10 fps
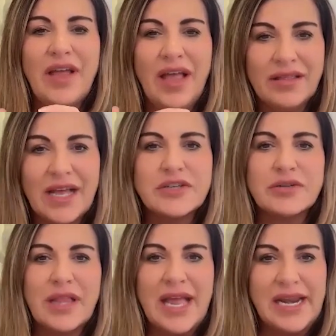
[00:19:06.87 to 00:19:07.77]

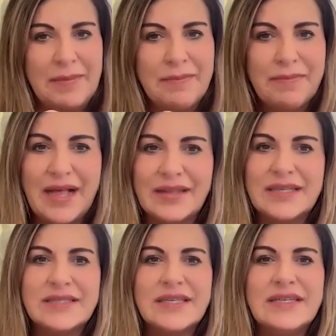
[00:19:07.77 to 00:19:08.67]
electrolyte
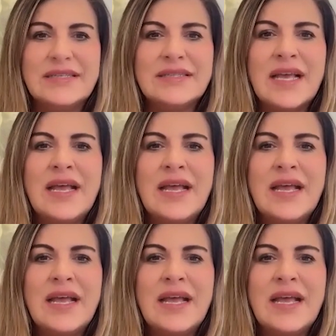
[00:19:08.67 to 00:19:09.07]
imbalances.